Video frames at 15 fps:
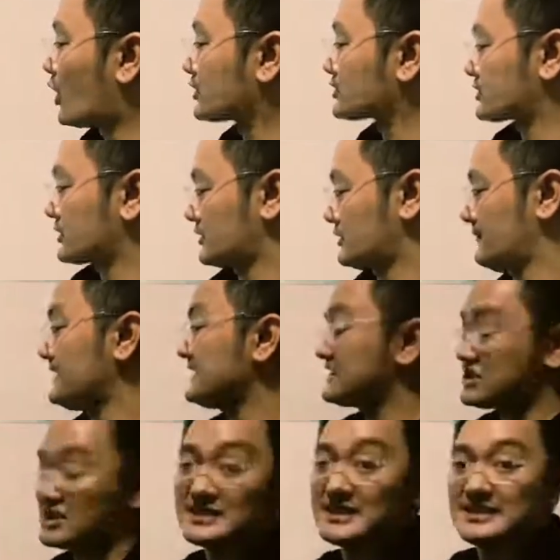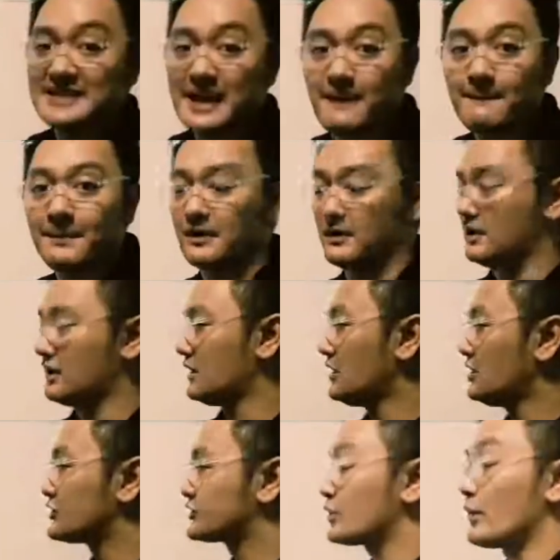water. This is just an example.